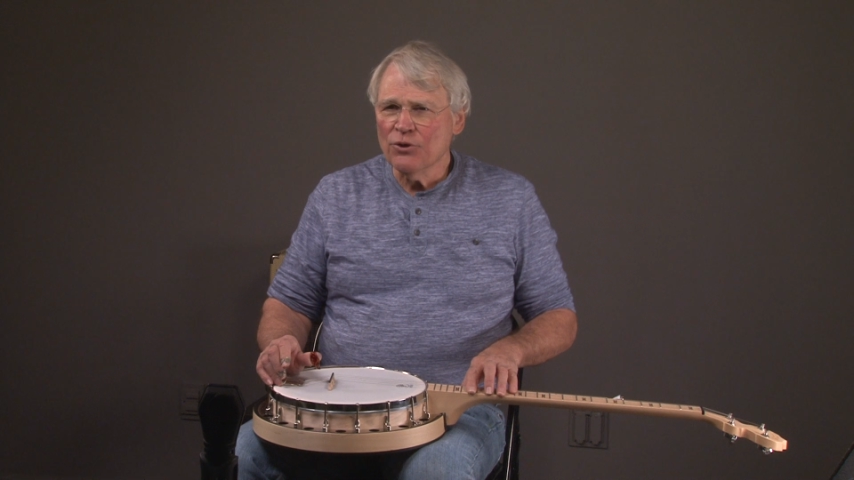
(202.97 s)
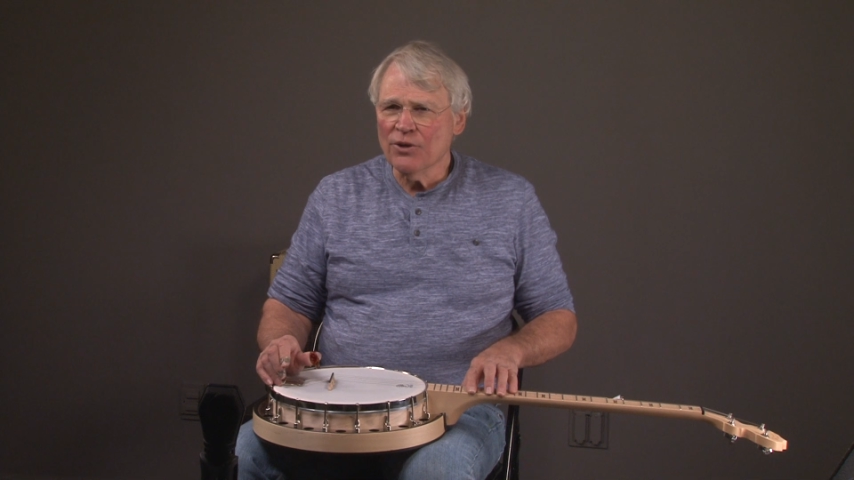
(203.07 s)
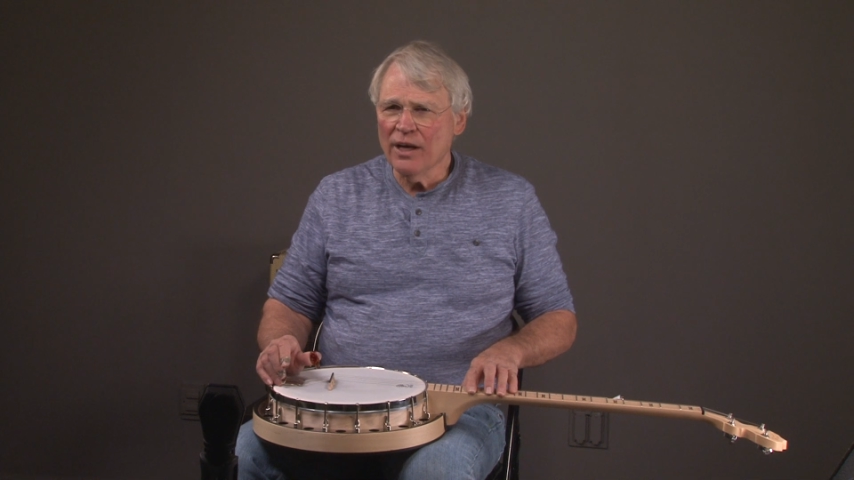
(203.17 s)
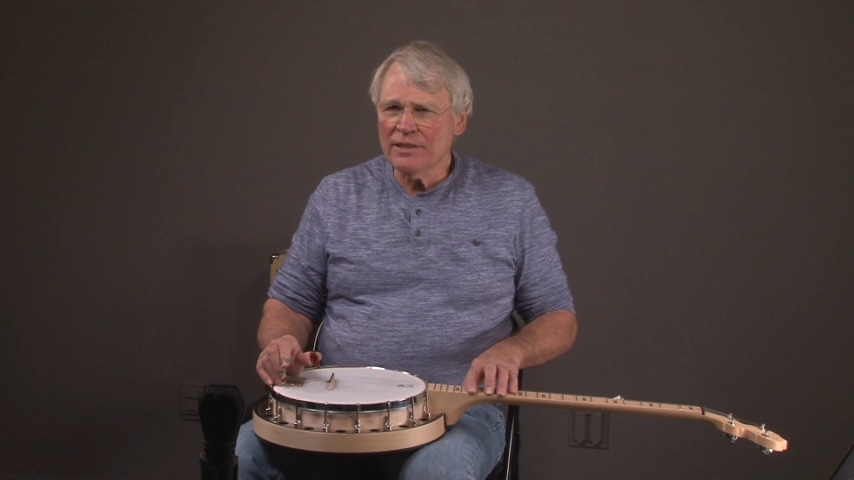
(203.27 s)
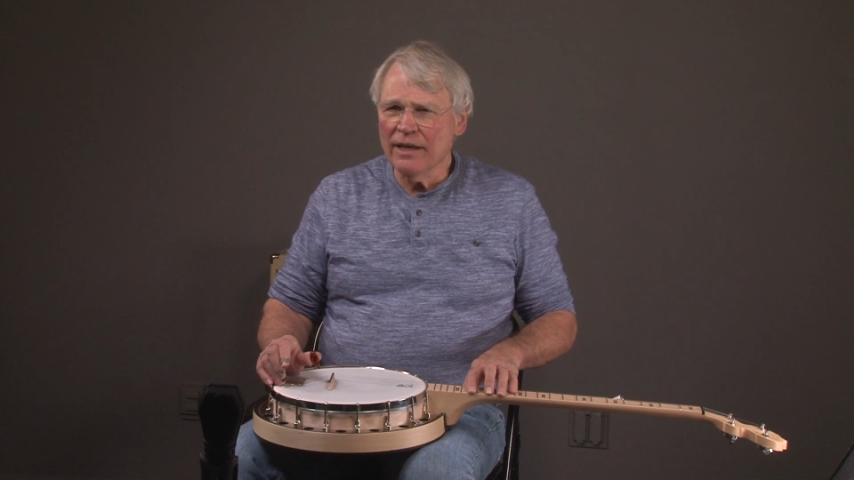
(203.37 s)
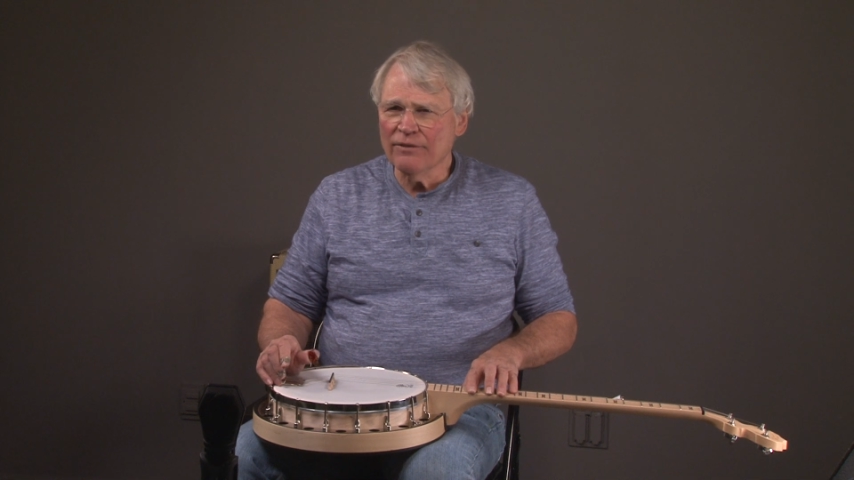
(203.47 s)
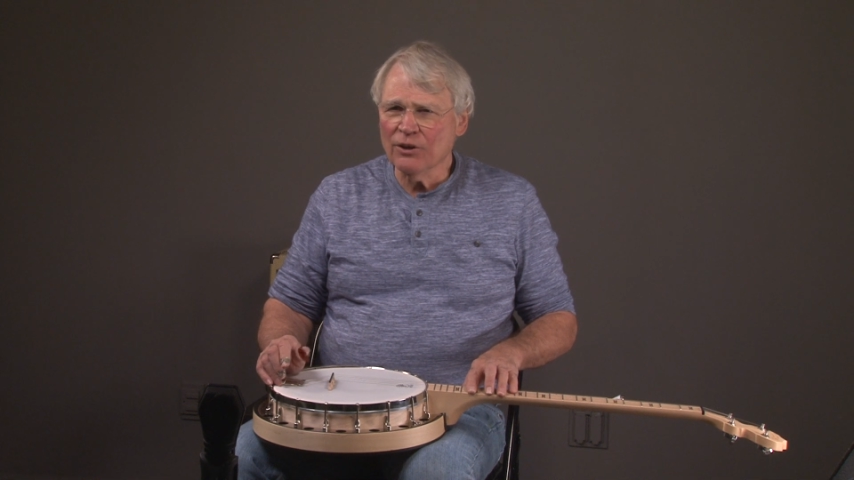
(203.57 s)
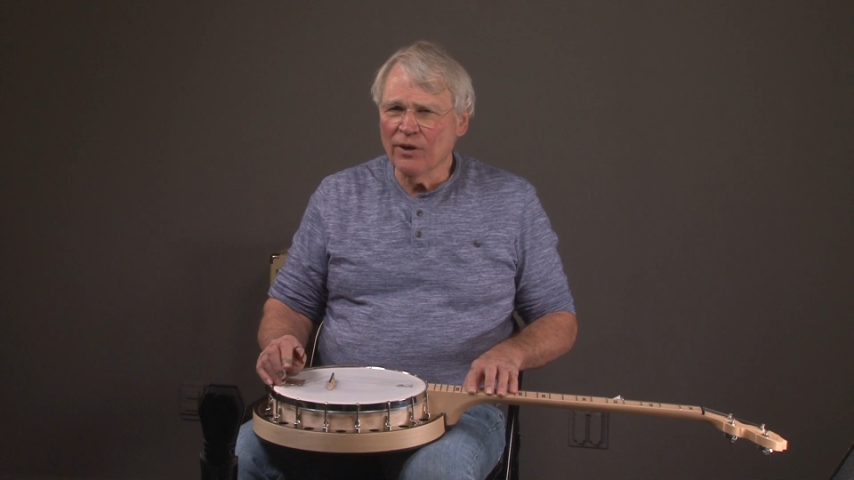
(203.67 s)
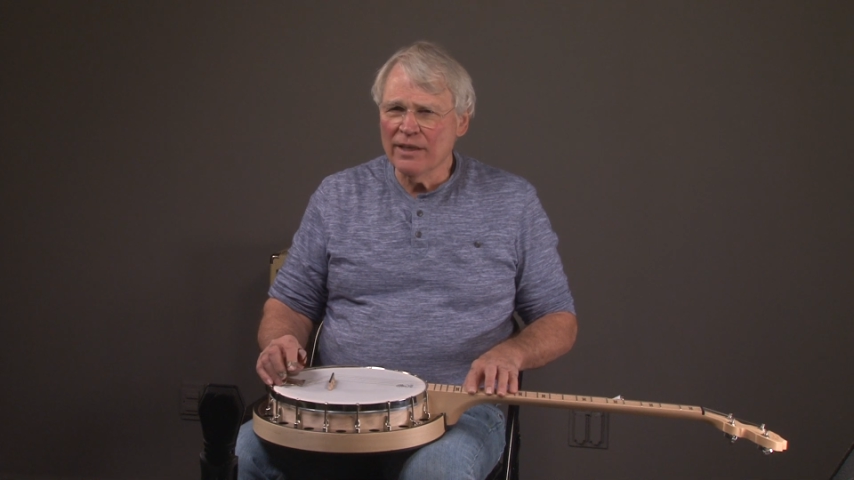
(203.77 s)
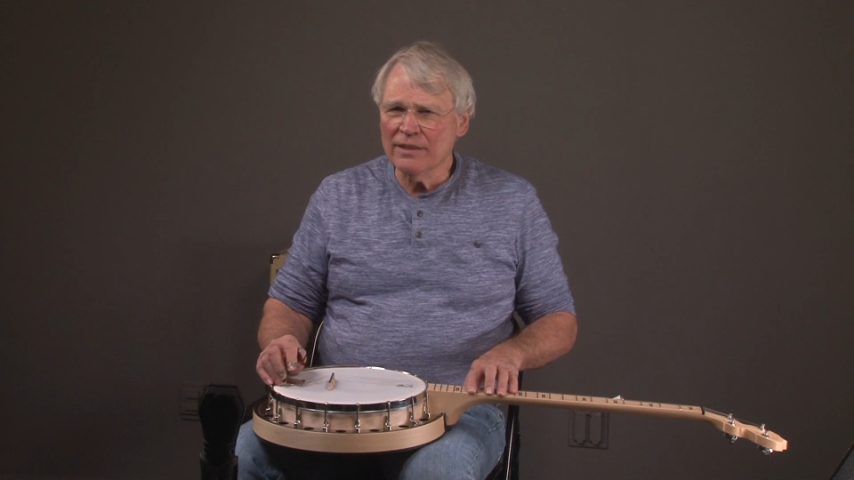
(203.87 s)
guys have a
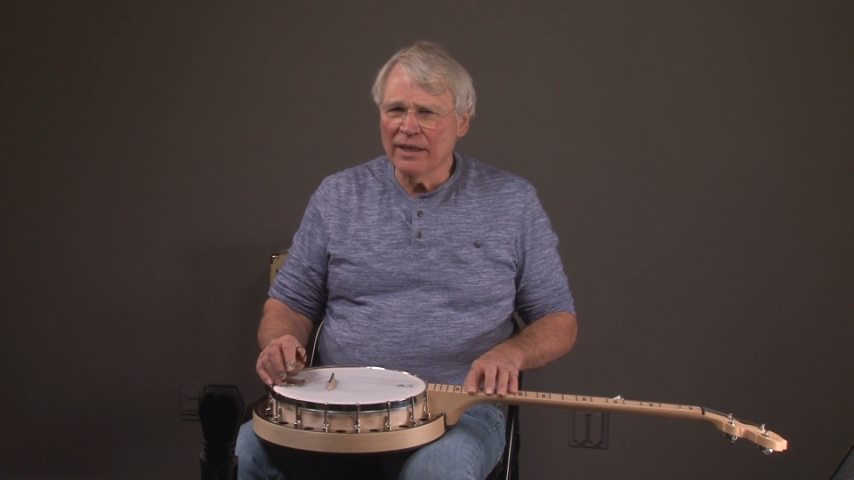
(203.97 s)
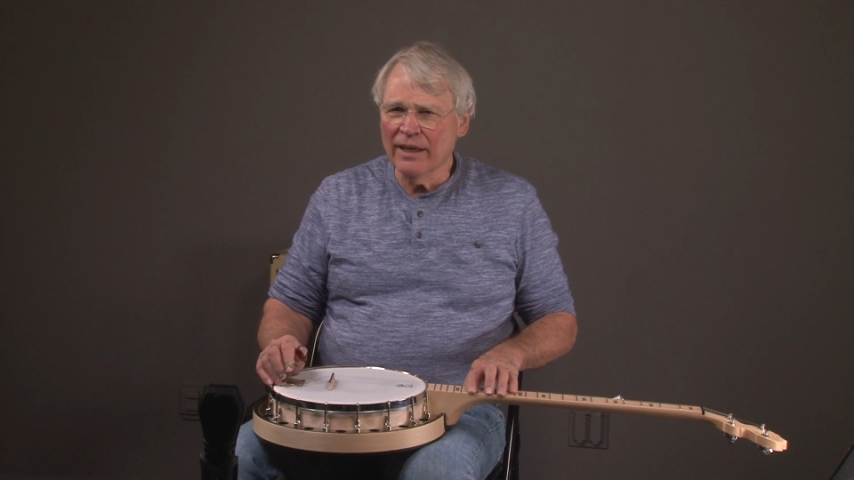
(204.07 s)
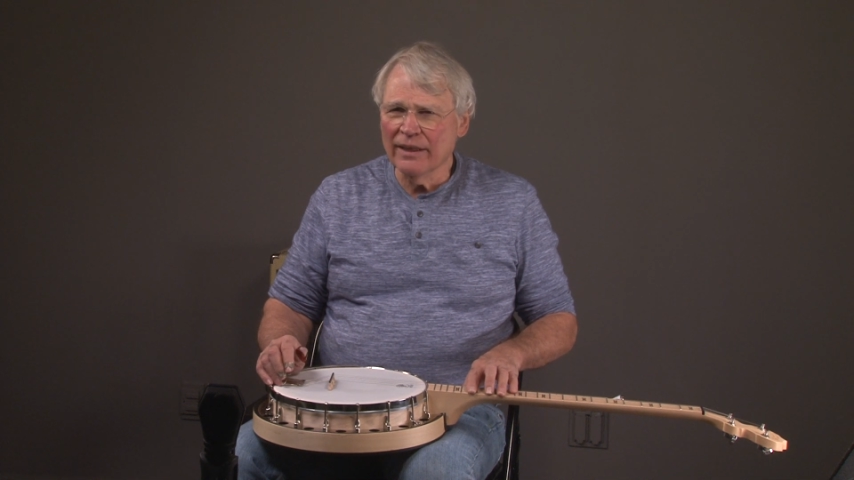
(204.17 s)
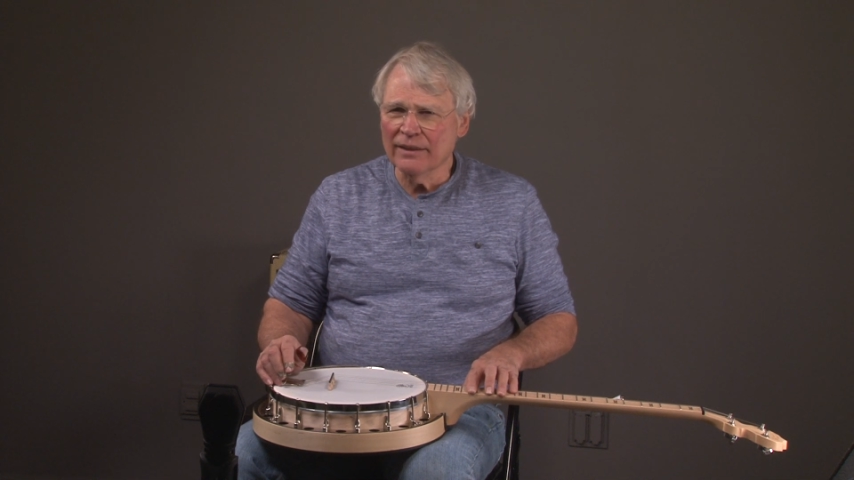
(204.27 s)
great day,